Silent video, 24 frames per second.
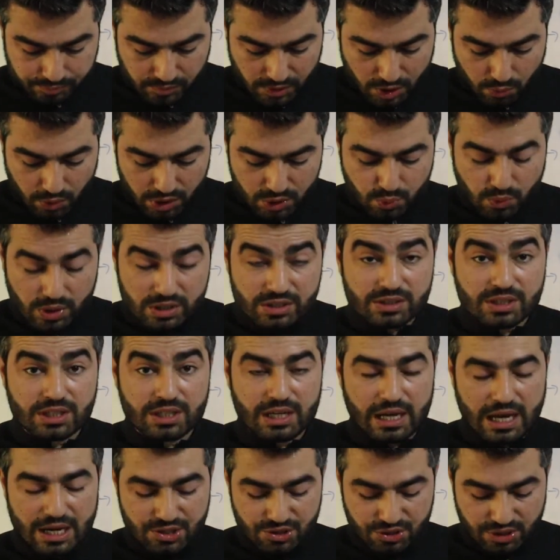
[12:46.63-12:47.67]
What was
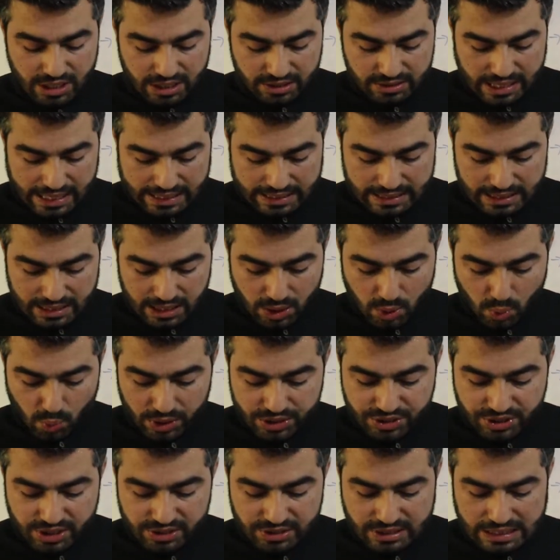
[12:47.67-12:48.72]
the injury exactly?
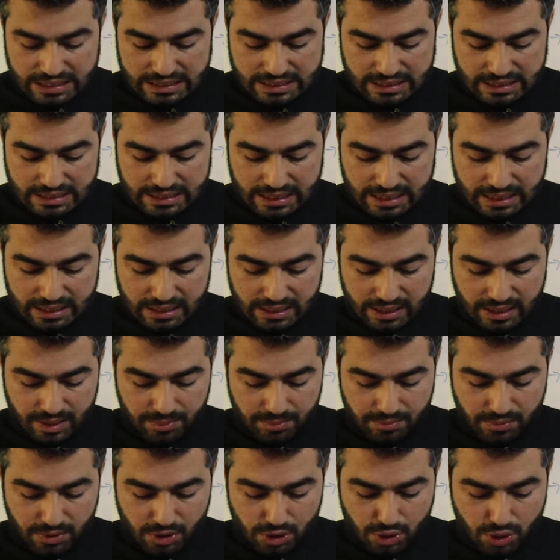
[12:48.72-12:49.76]
Which resulted in
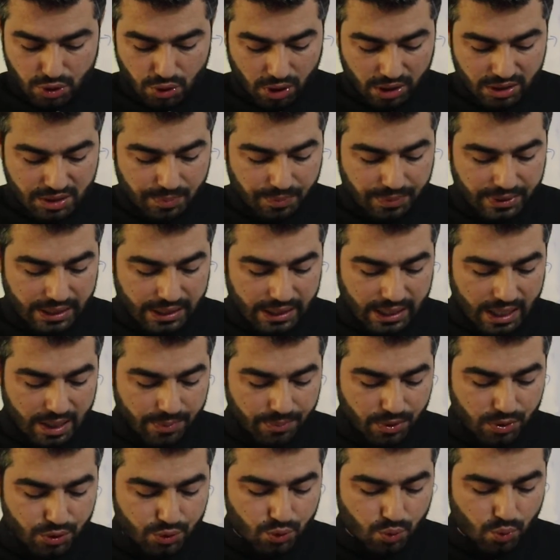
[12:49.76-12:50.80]
him not being
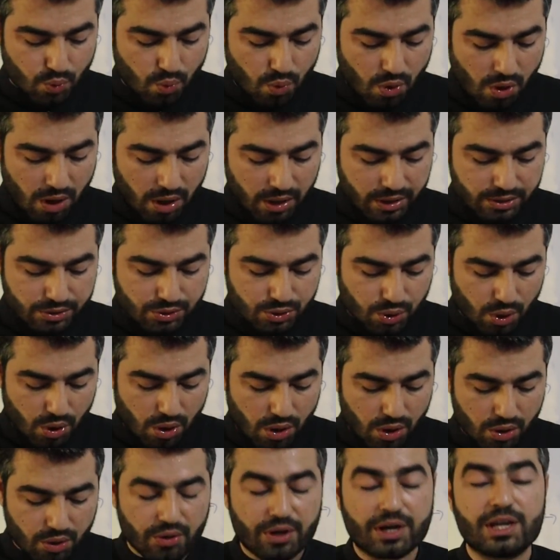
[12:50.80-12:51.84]
able to walk,
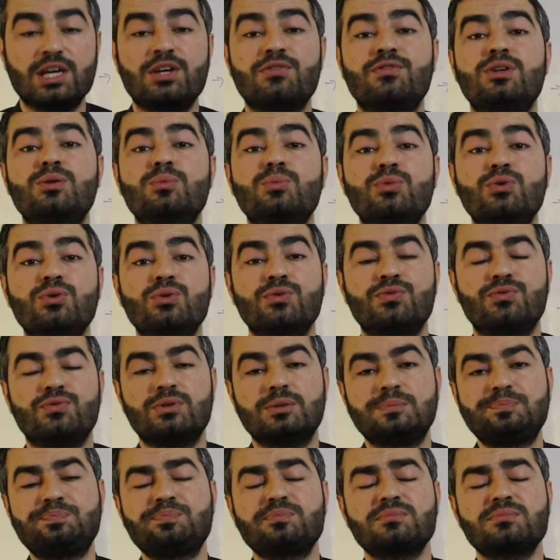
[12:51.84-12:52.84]
talk, or even move.